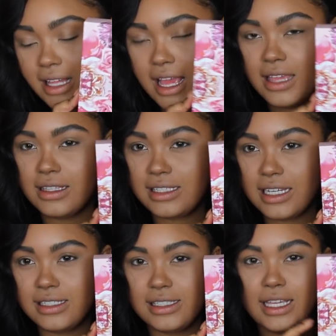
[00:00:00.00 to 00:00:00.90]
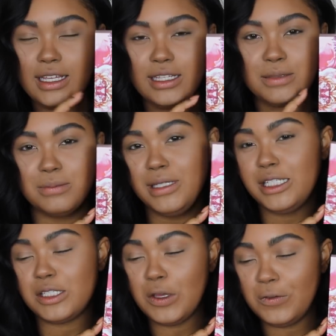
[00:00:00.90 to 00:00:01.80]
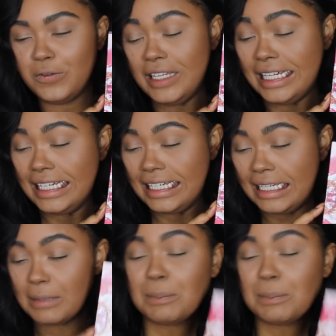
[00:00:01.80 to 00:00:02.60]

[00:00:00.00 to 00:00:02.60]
And the second set is Me So Fleek.